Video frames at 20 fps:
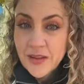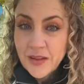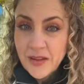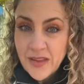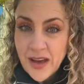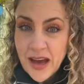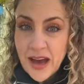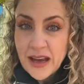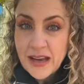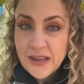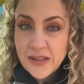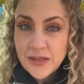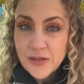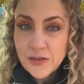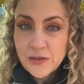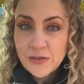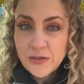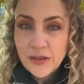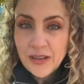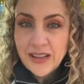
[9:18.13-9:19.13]
That is a
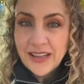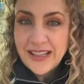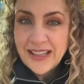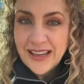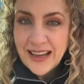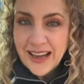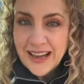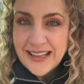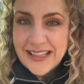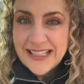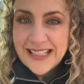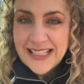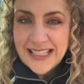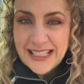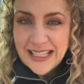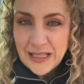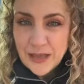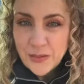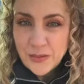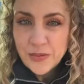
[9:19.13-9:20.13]
really nice,
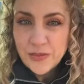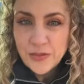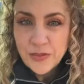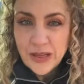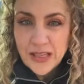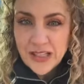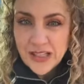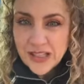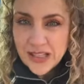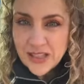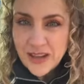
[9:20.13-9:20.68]
deep, rich